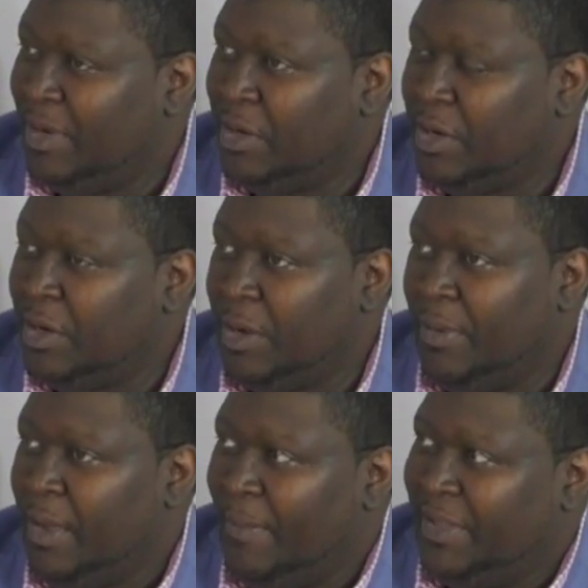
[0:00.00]
No.
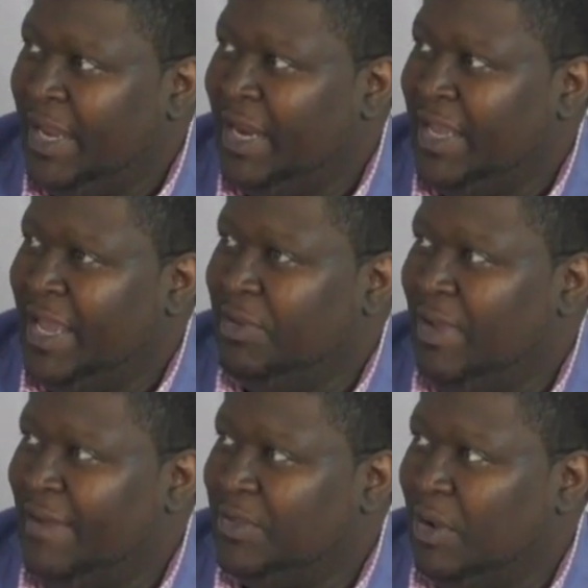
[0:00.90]
But then again, you
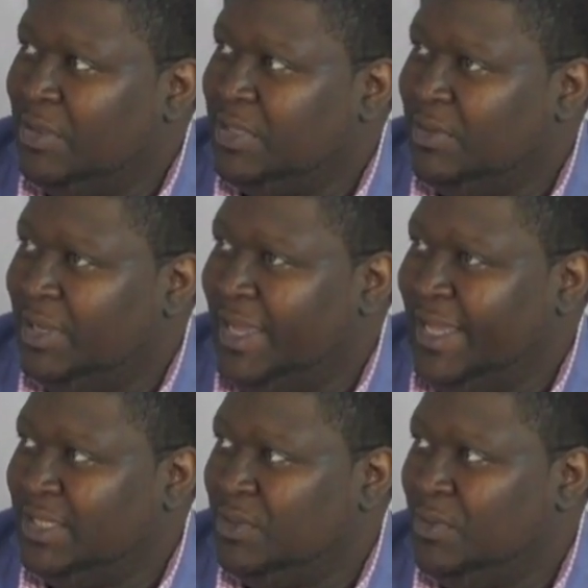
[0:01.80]
have to also look
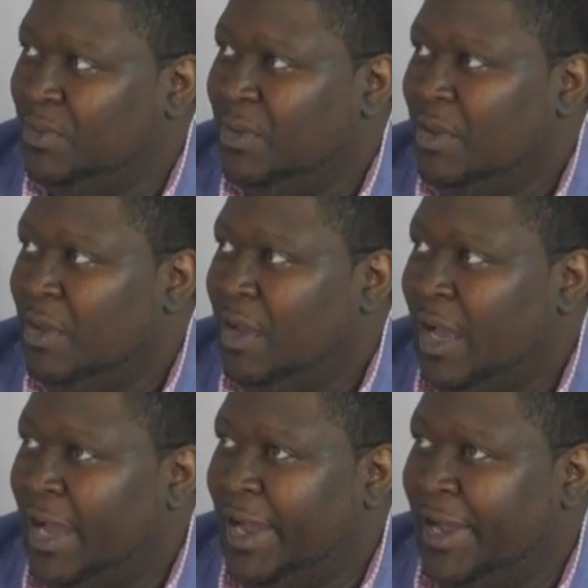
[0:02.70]
at too.
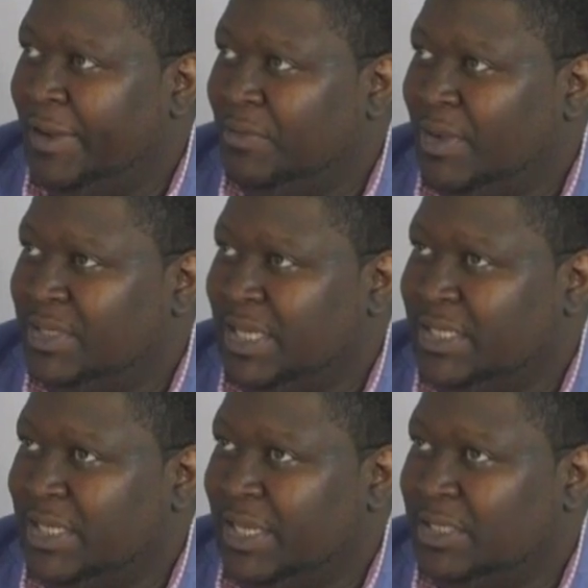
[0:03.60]
Let's
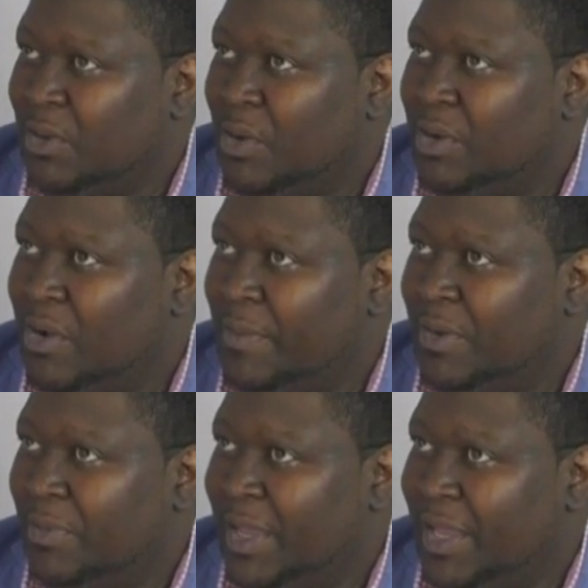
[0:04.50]
see. So Oklahoma
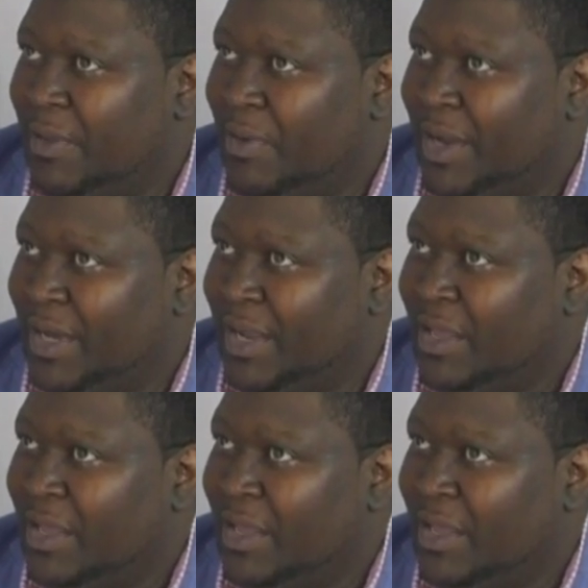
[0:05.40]
will be what?